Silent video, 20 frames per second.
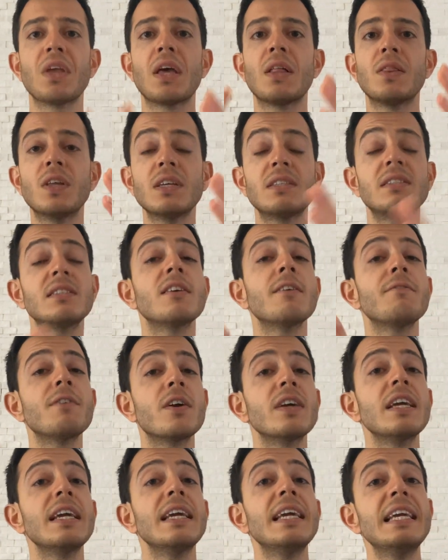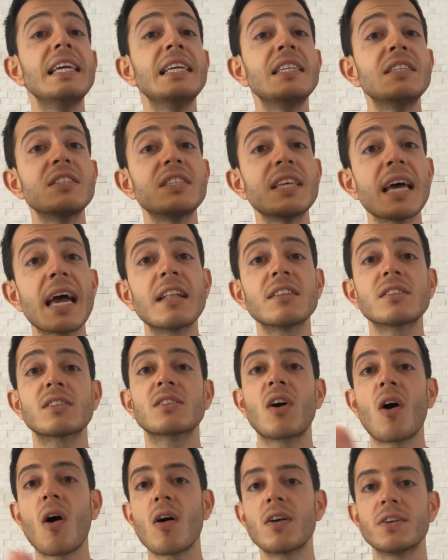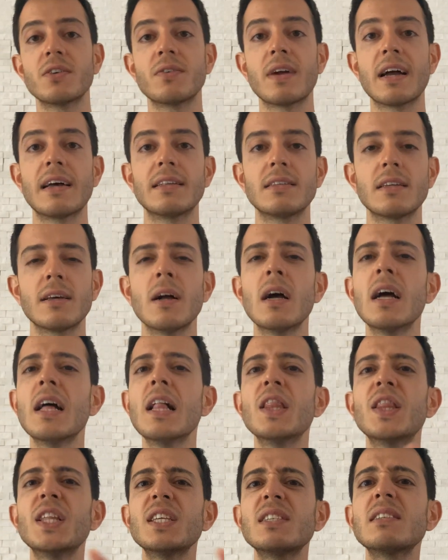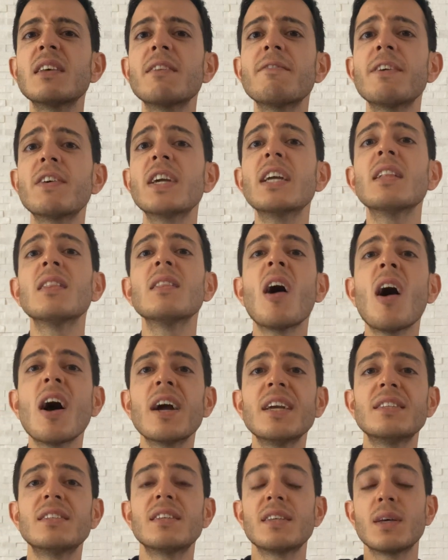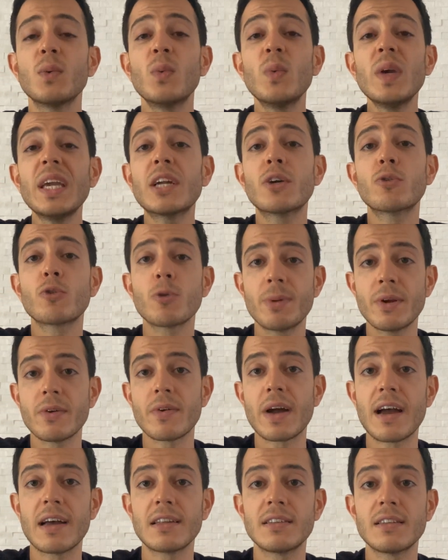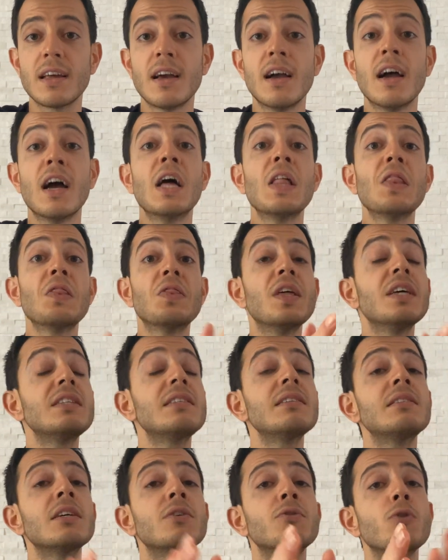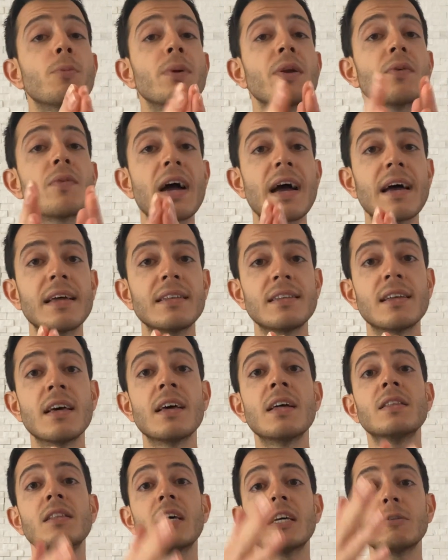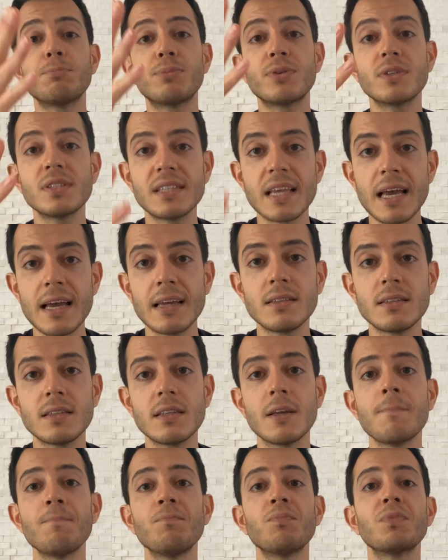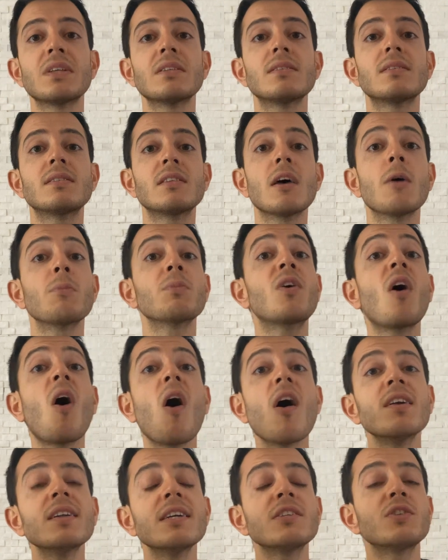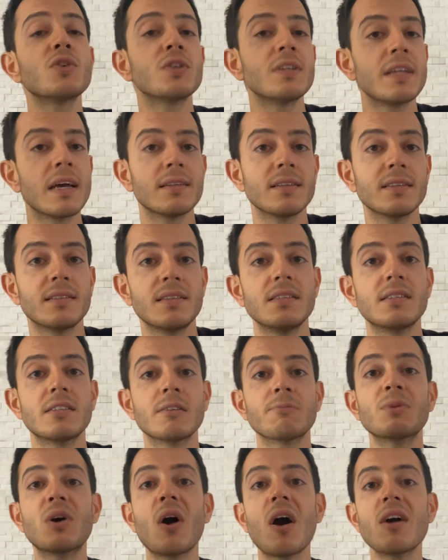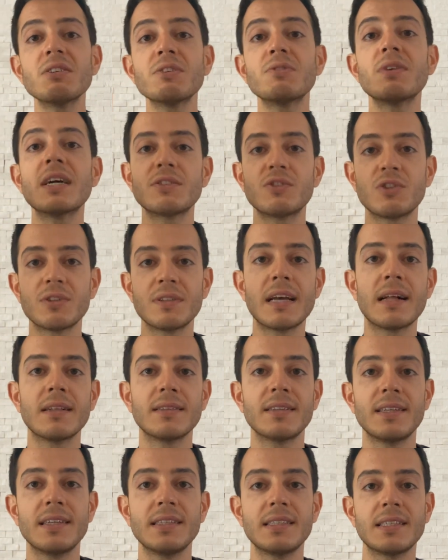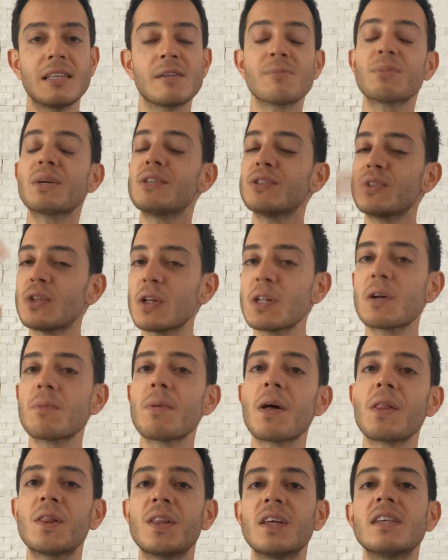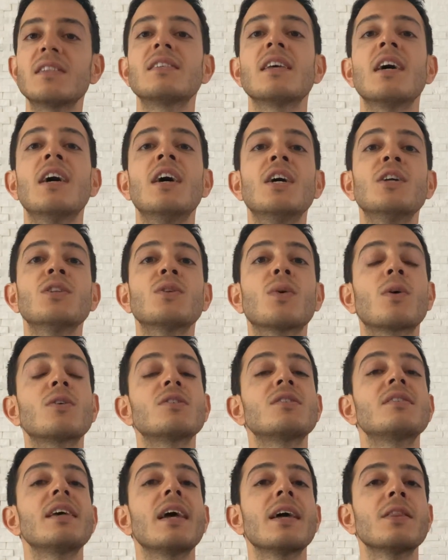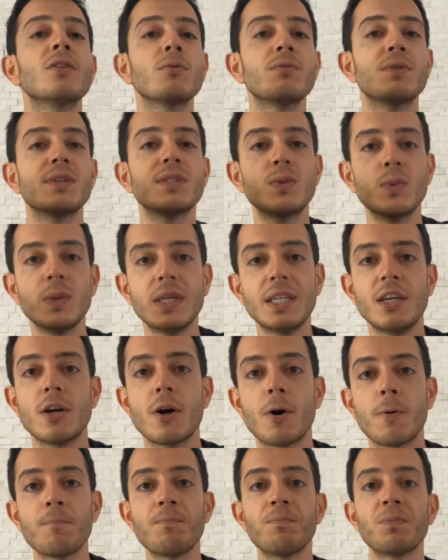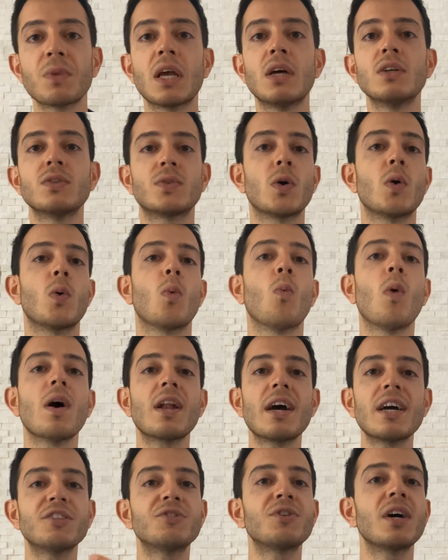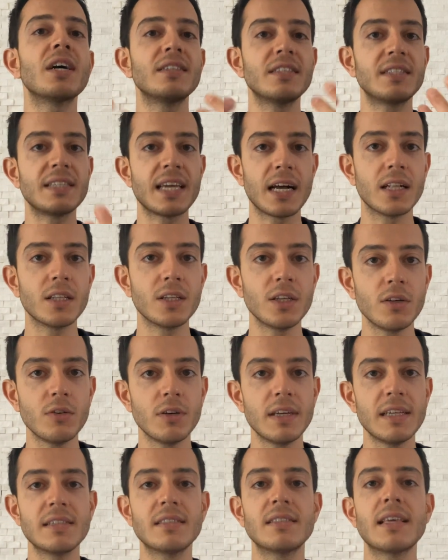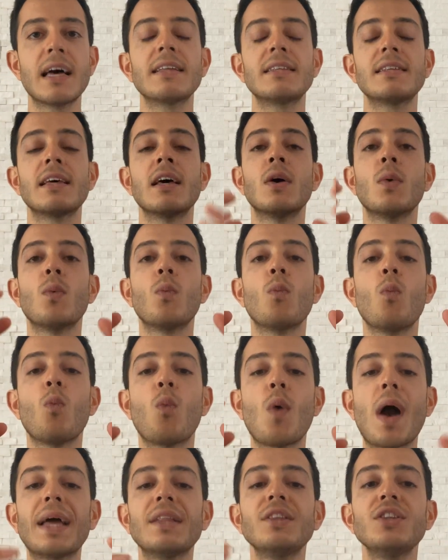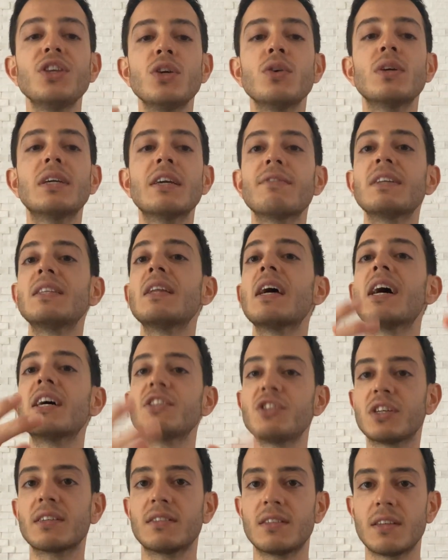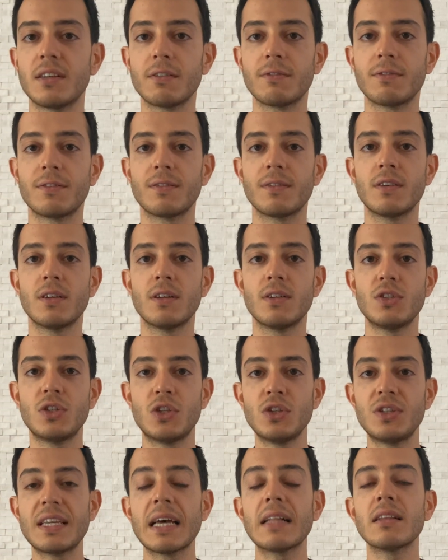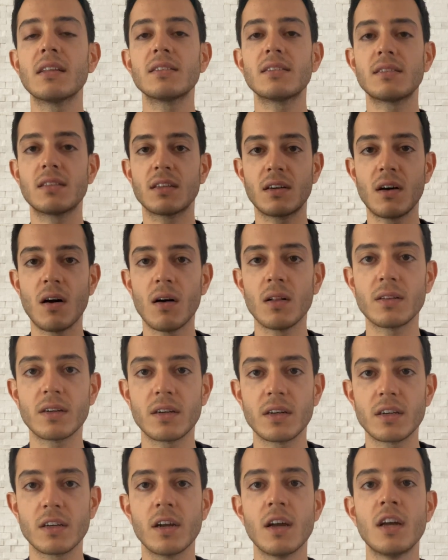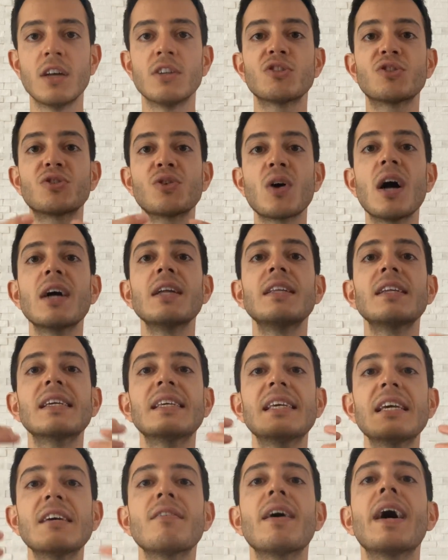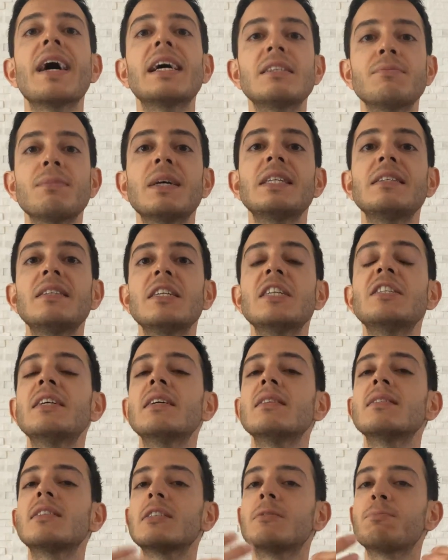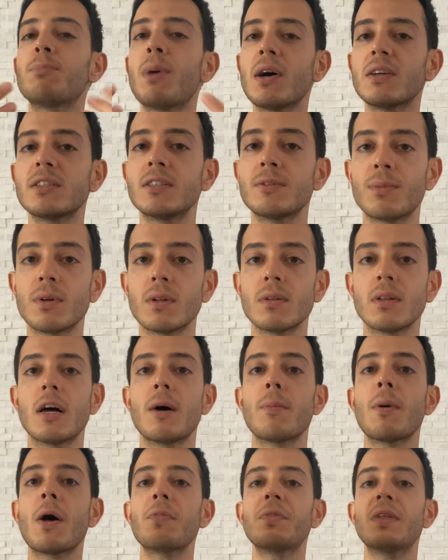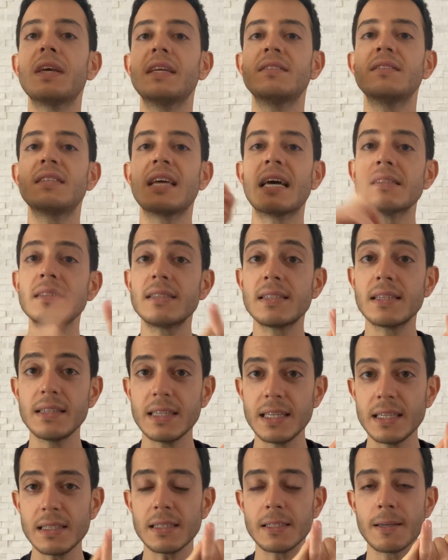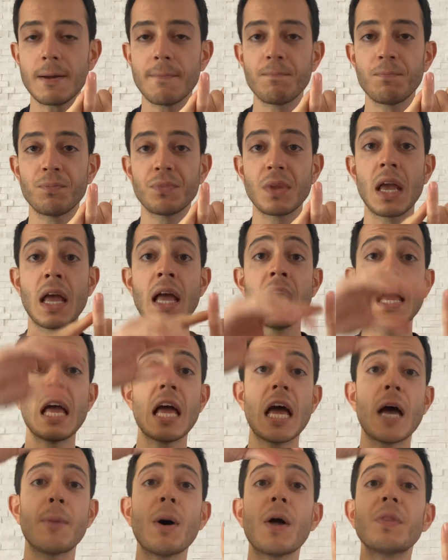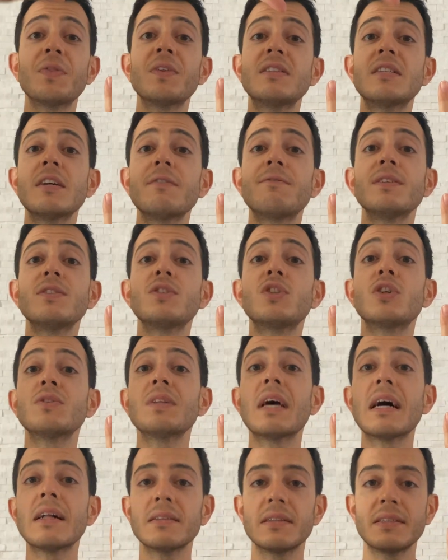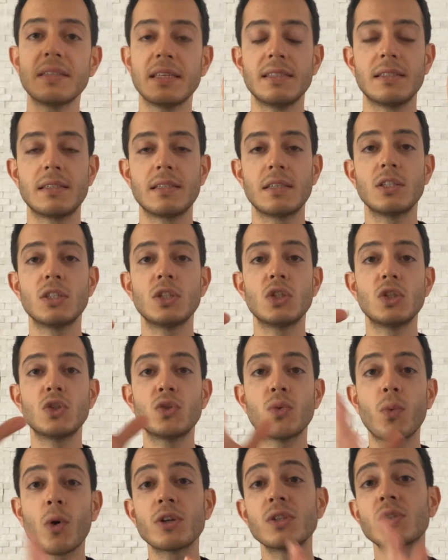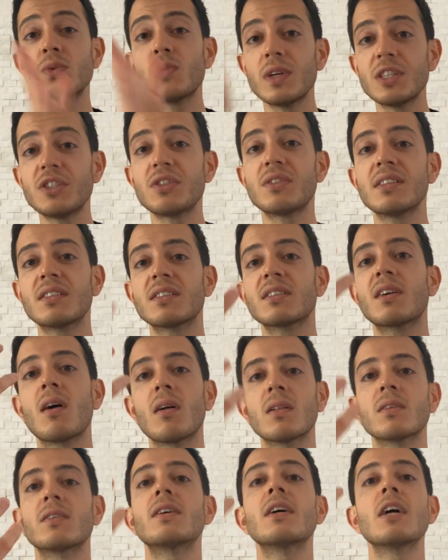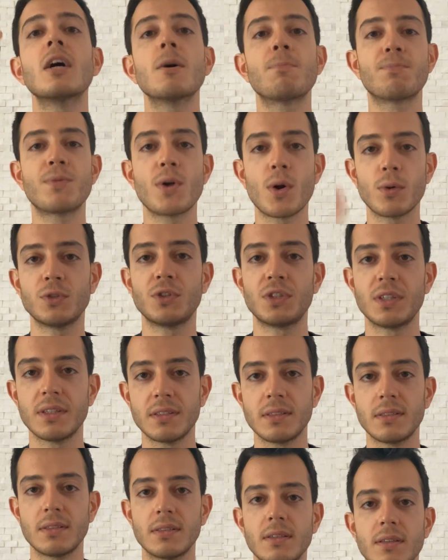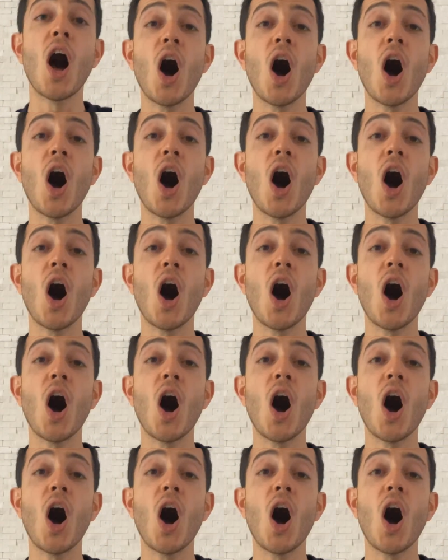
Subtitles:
This is a very intense garnet red. This is a very light, weak ruby red. This is a ruby red that presents some garnet tonalities, some garnet red tonalities. And I'm going to talk about this towards the end of this video. So what I try to tell you is that when you give an adjective to tell us the color, try to give as many details as possible about the intensities, about the different tonalities towards which this color approaches.